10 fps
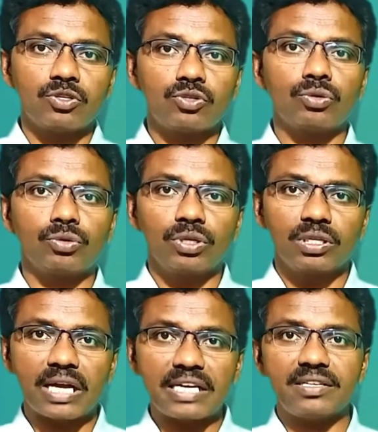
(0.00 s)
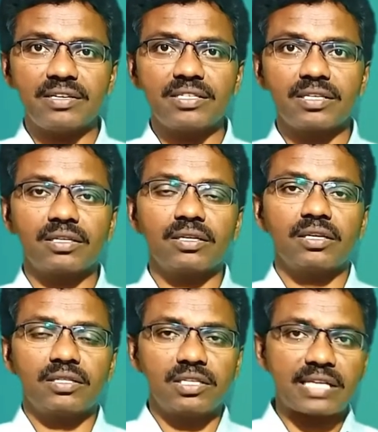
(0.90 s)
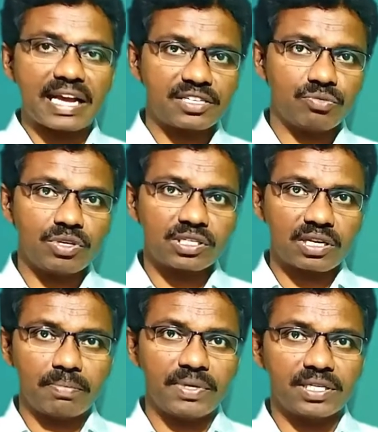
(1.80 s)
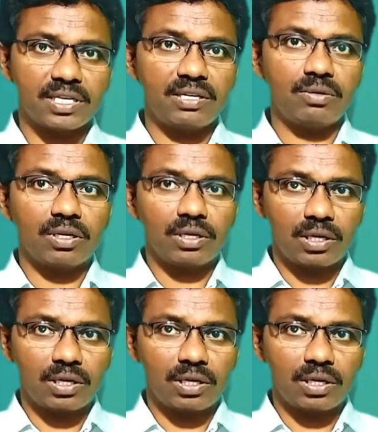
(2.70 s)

So that's the reason this action was completed,